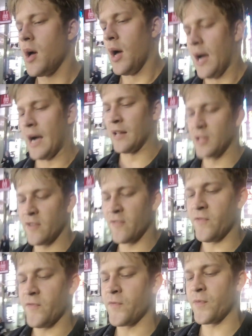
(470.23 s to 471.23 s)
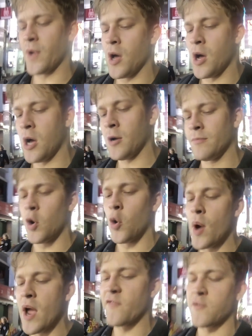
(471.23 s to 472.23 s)
I lived
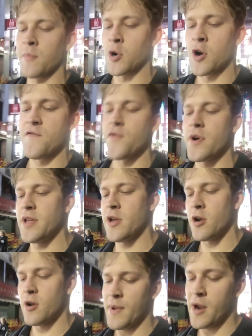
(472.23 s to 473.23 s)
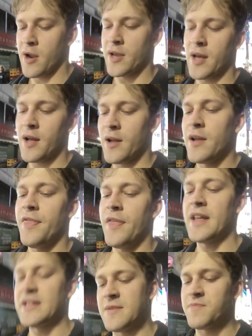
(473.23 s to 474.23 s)
away from her for a year in America, then
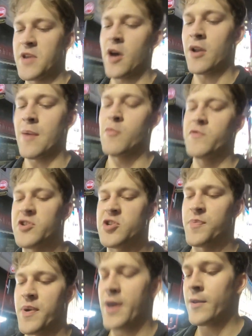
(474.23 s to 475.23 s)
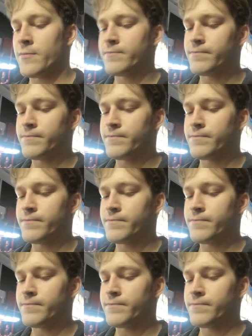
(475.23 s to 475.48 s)
I dipped out and I moved to Japan.